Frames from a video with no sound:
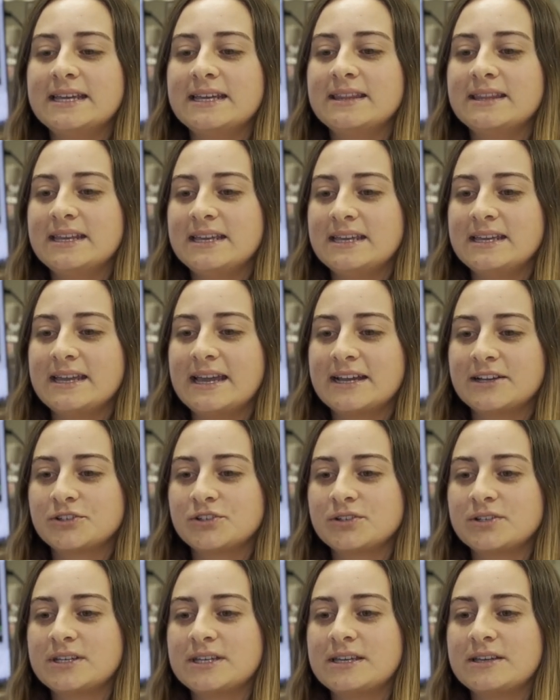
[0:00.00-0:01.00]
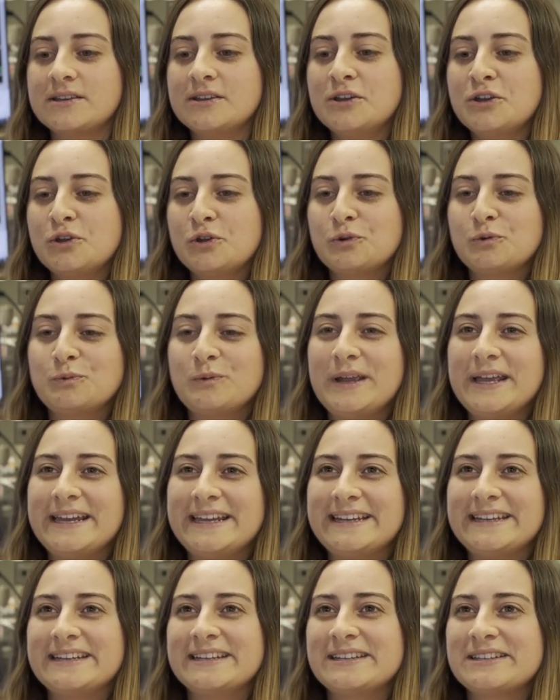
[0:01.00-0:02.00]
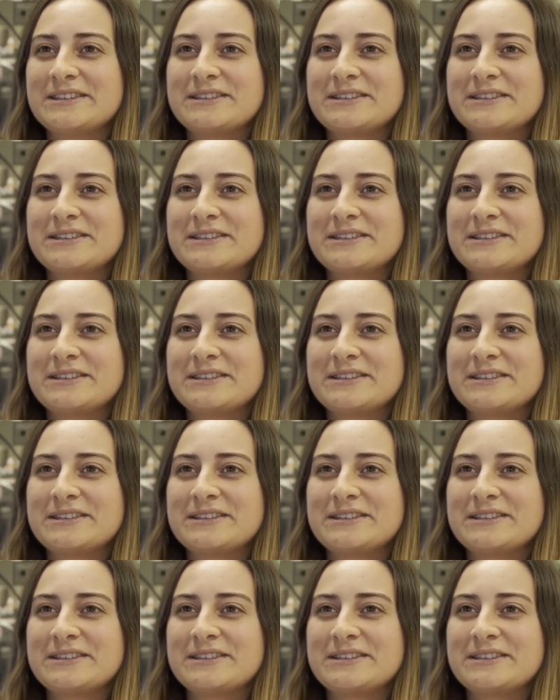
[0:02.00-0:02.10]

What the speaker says: and they actually ran